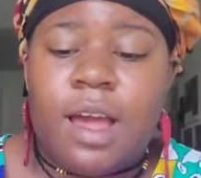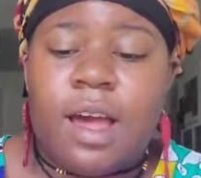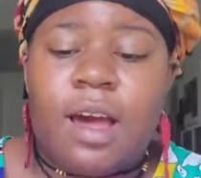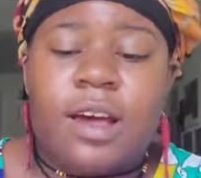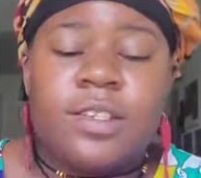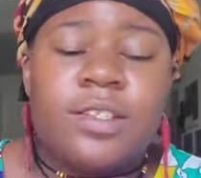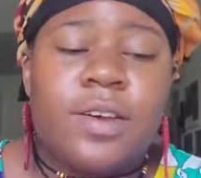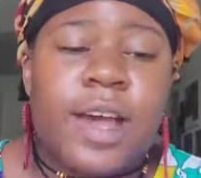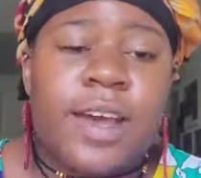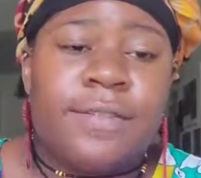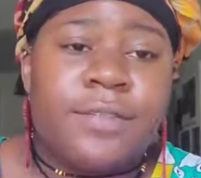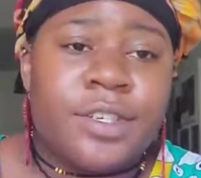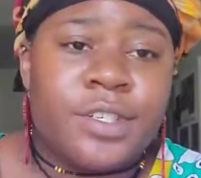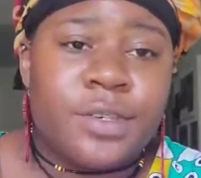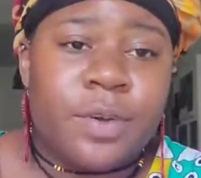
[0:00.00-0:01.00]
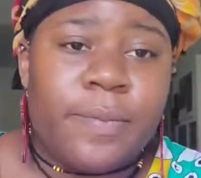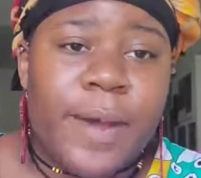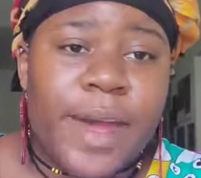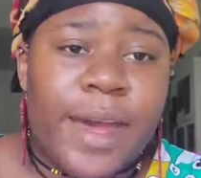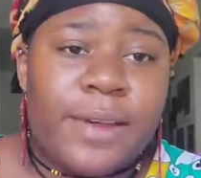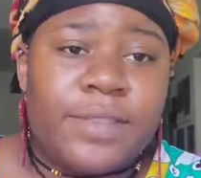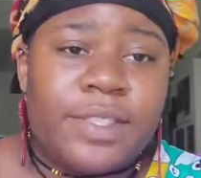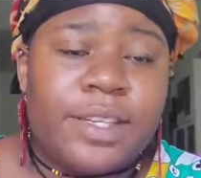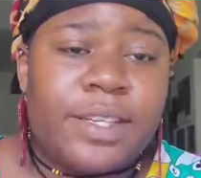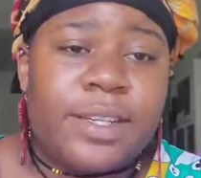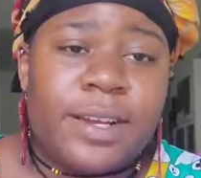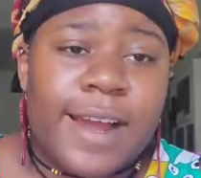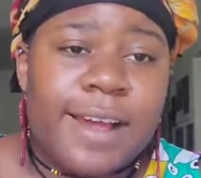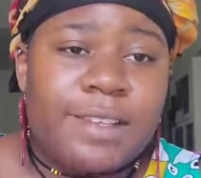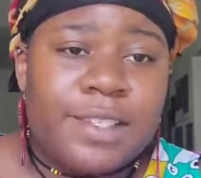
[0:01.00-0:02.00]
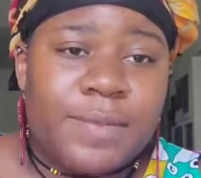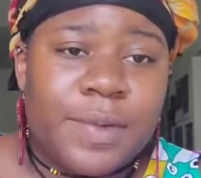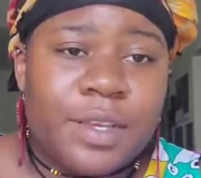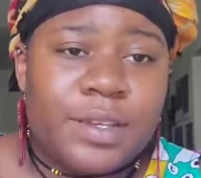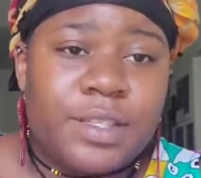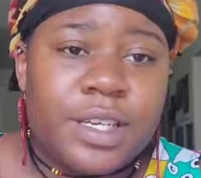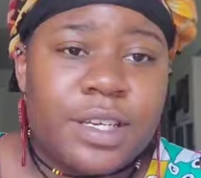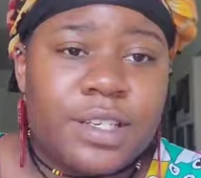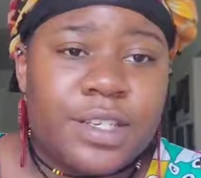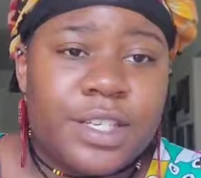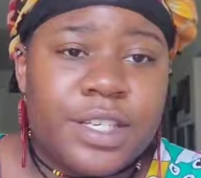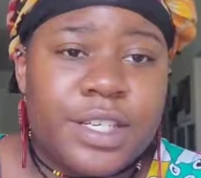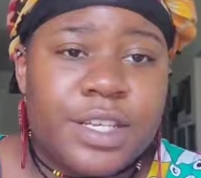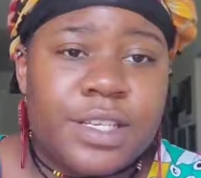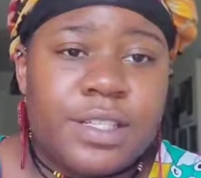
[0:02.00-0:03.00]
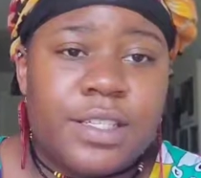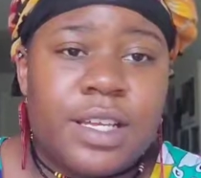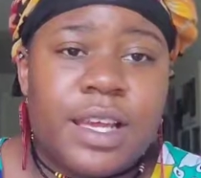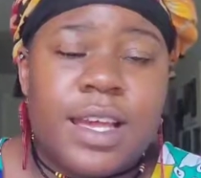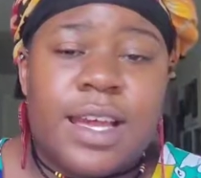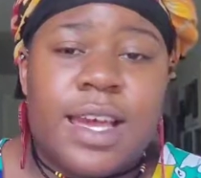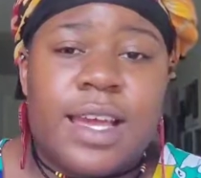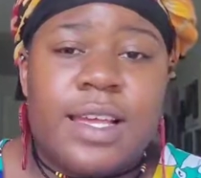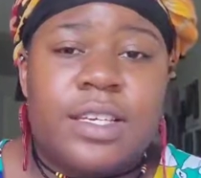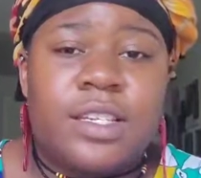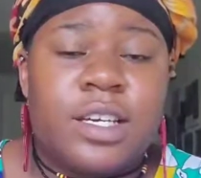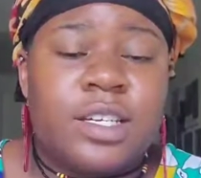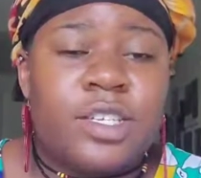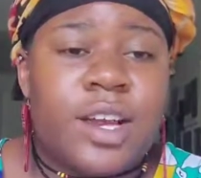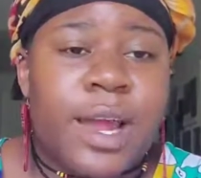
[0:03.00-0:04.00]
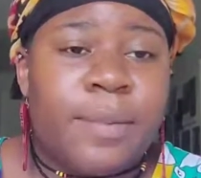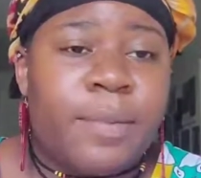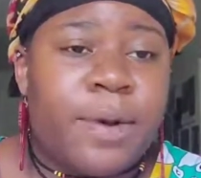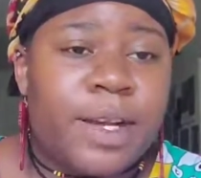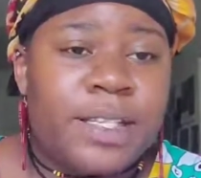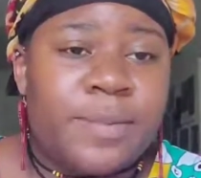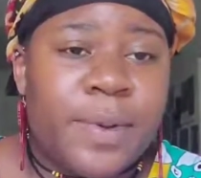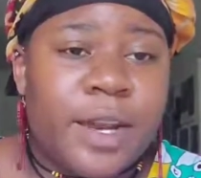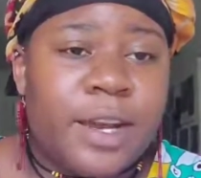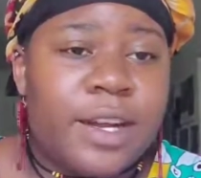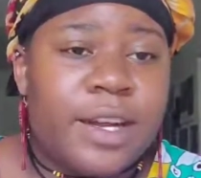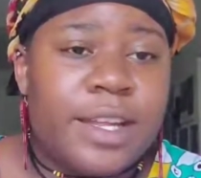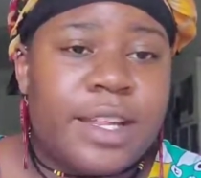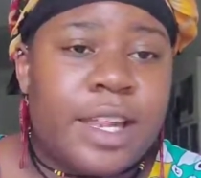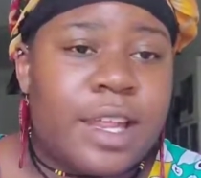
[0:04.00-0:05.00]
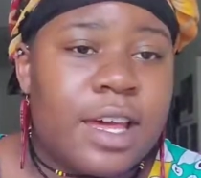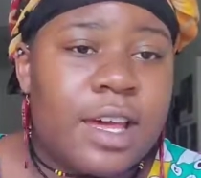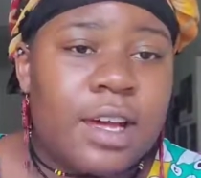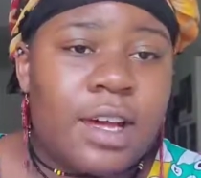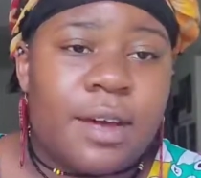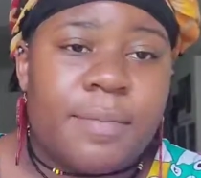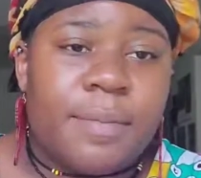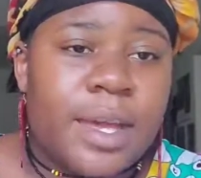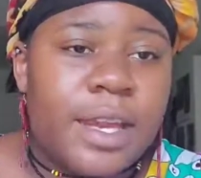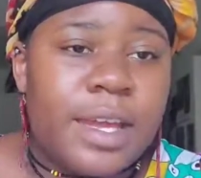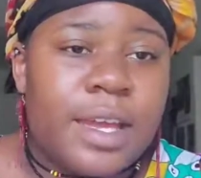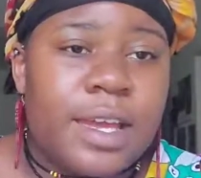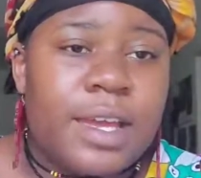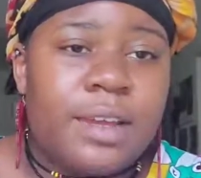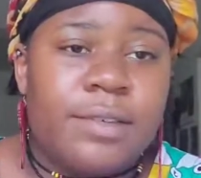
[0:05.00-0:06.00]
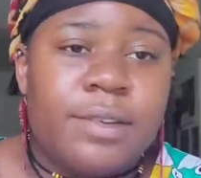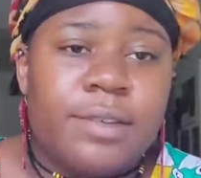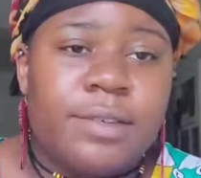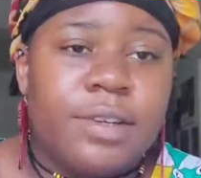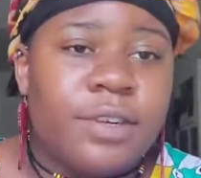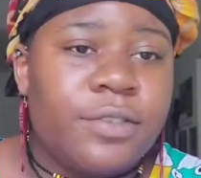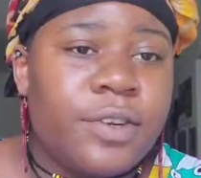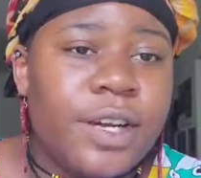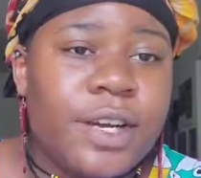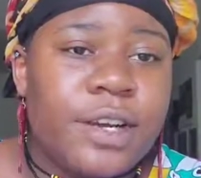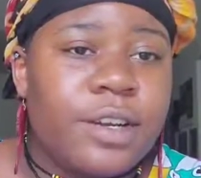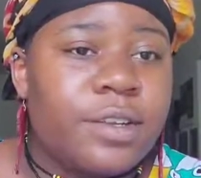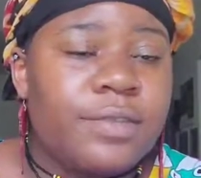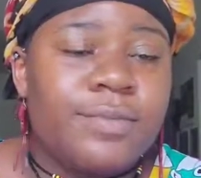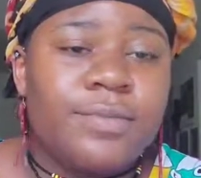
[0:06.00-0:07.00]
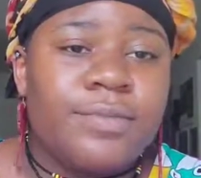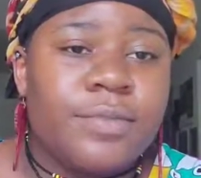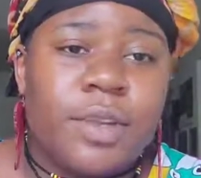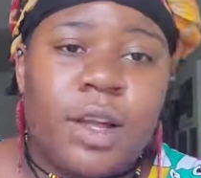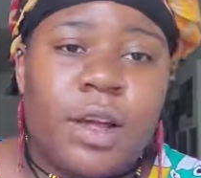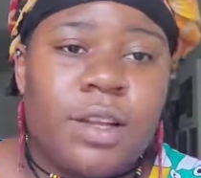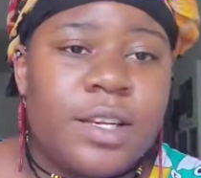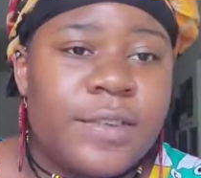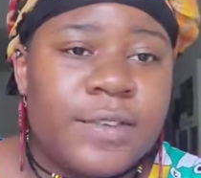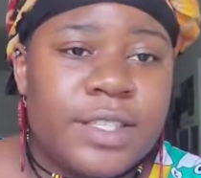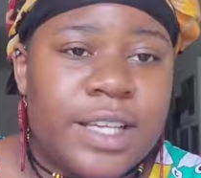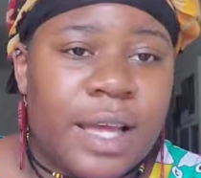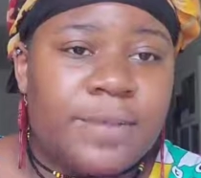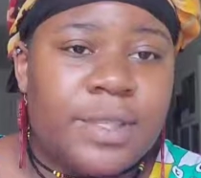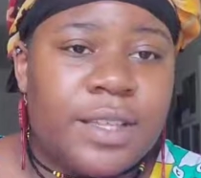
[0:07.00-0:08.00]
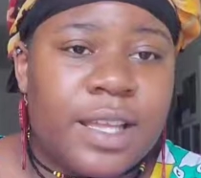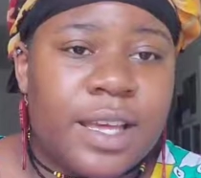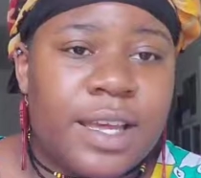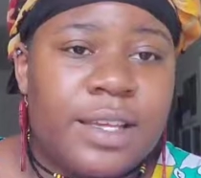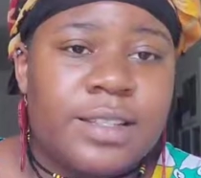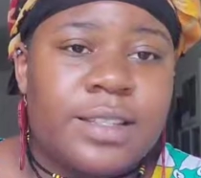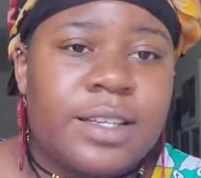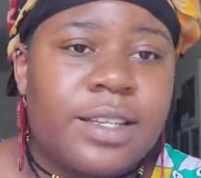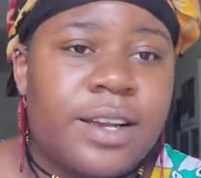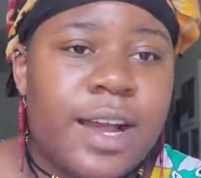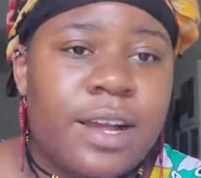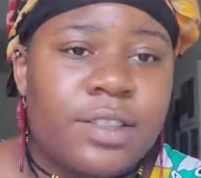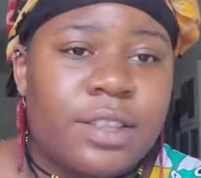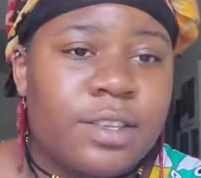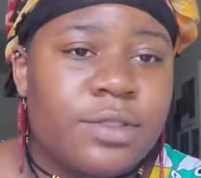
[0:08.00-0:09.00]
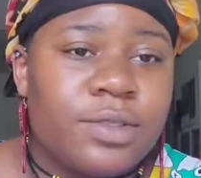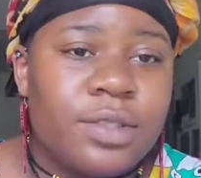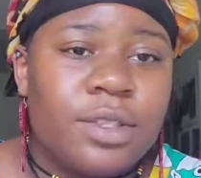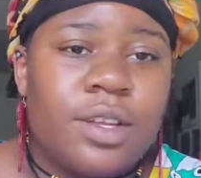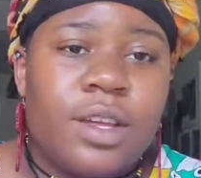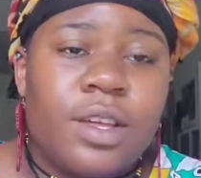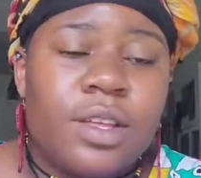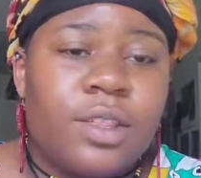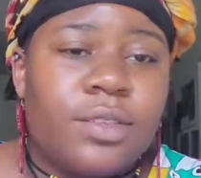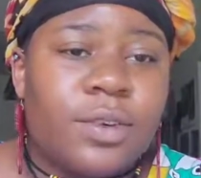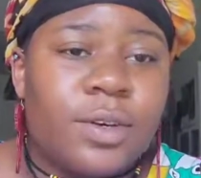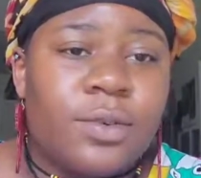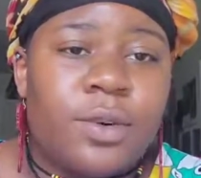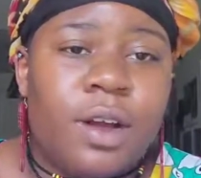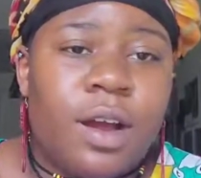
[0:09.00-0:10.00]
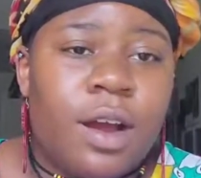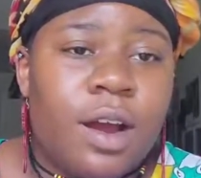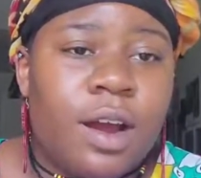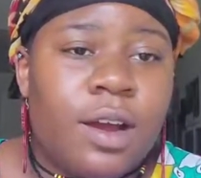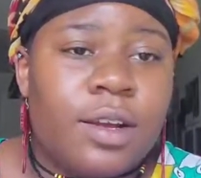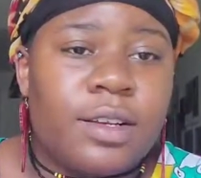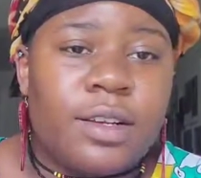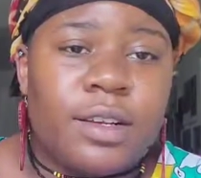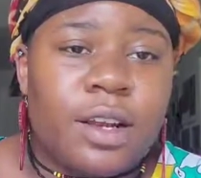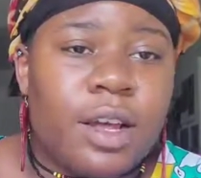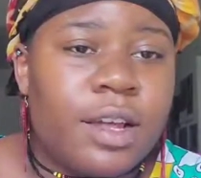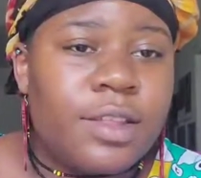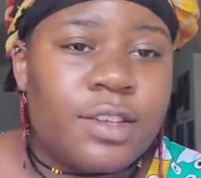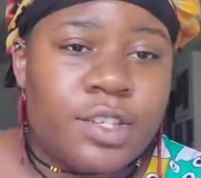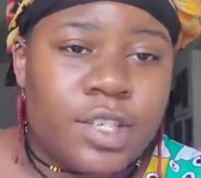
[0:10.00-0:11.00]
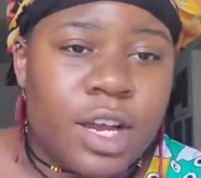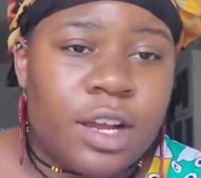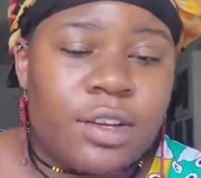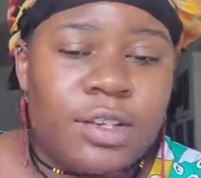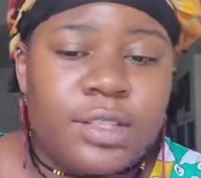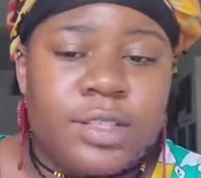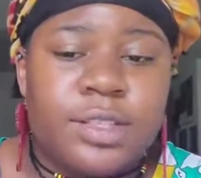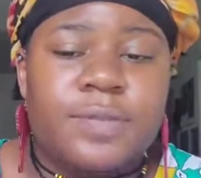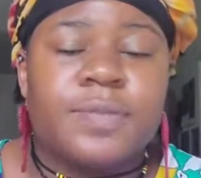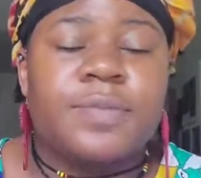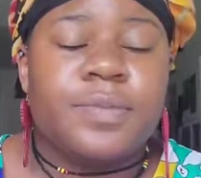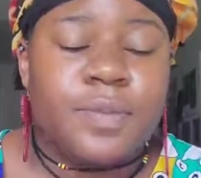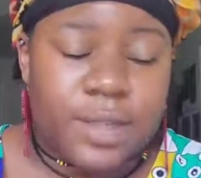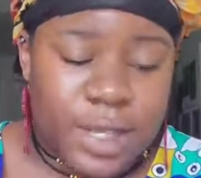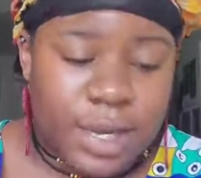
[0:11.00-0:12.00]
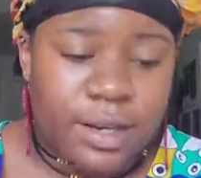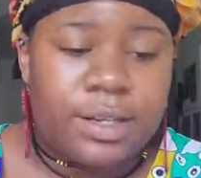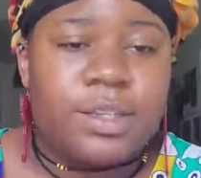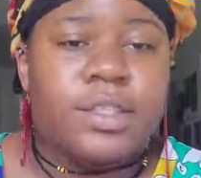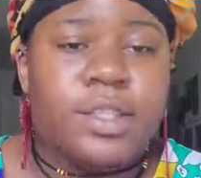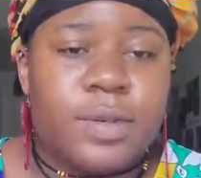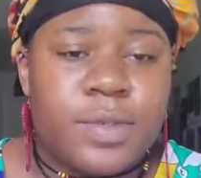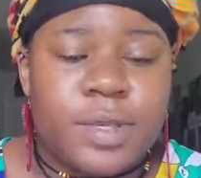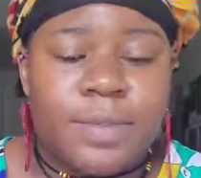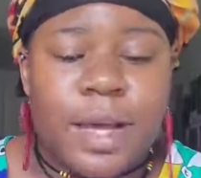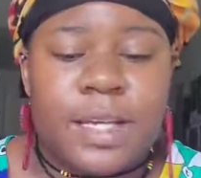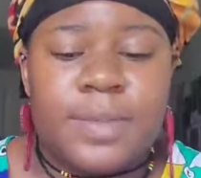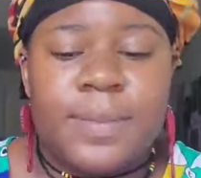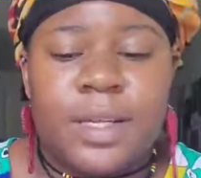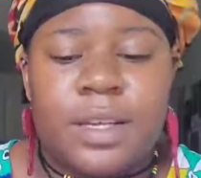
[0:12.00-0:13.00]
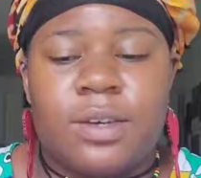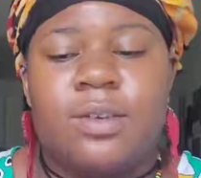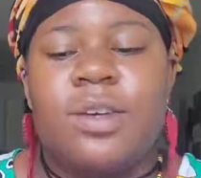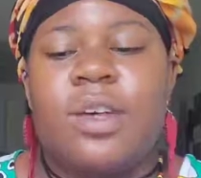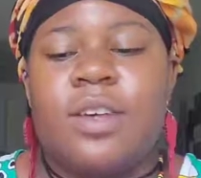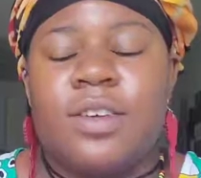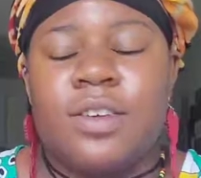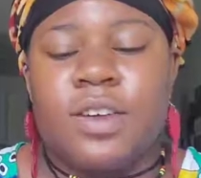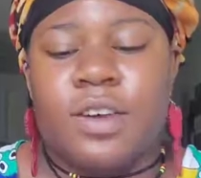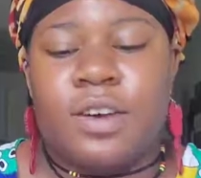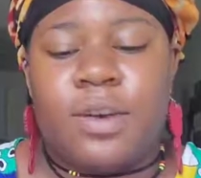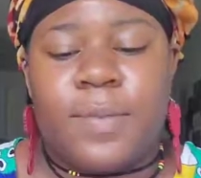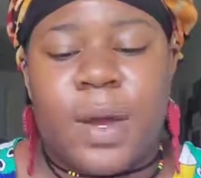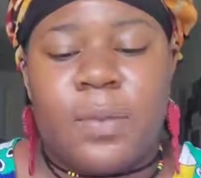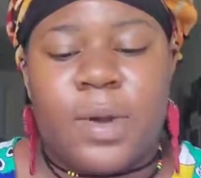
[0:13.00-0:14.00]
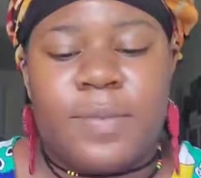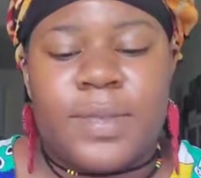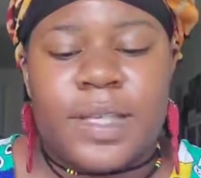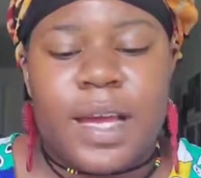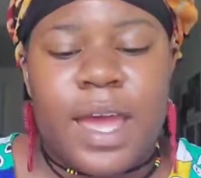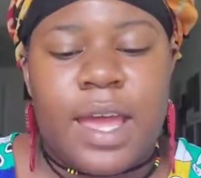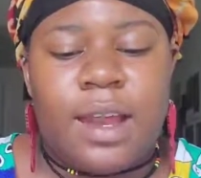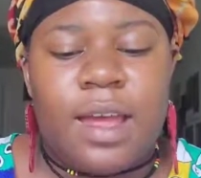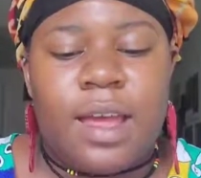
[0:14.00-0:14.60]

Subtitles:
I also have ritual baths to clear out some of those energies and to attract prosperity, luck, money, career, all different types of things. Clear out those throat, heart, and other chakras down in the description box below. You can go to my website.